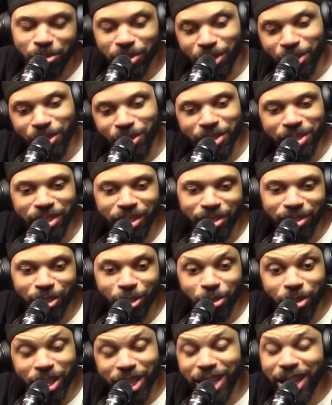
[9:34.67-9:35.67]
But of course, he don't
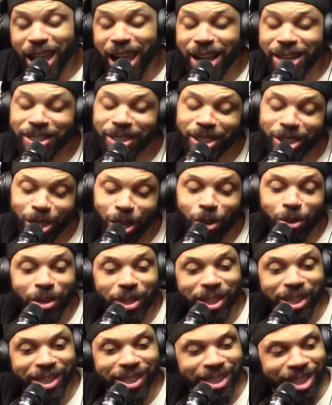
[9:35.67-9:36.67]
know. He actually told her
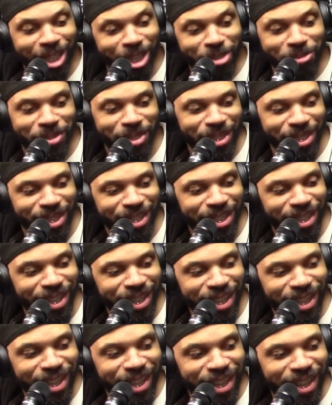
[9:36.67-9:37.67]
he loved her.
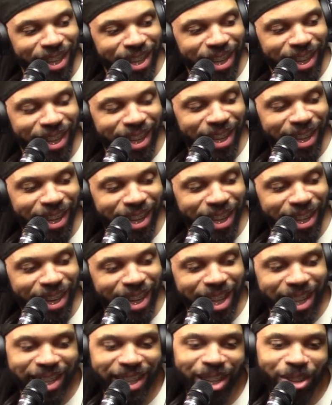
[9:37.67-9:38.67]
Yeah. And
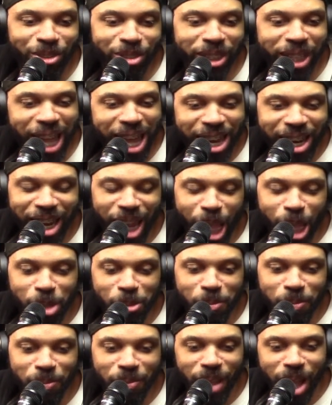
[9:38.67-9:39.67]
it, it was kind of like
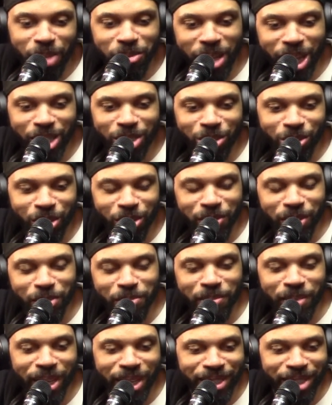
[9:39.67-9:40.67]
I'm not sure if he
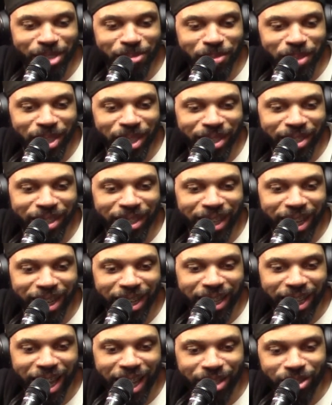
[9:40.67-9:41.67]
meant it because he kind of
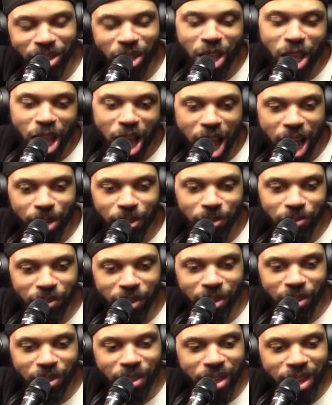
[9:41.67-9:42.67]
like I, I,
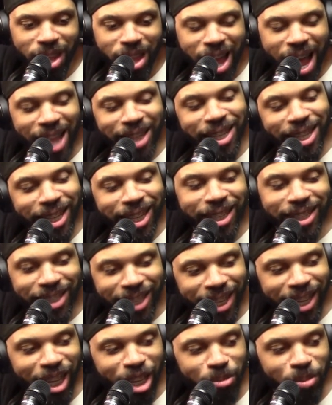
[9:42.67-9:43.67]
well, like even though I he think he it,
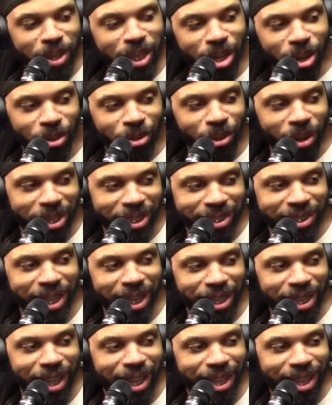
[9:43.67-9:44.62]
did, but he don't know how to say that.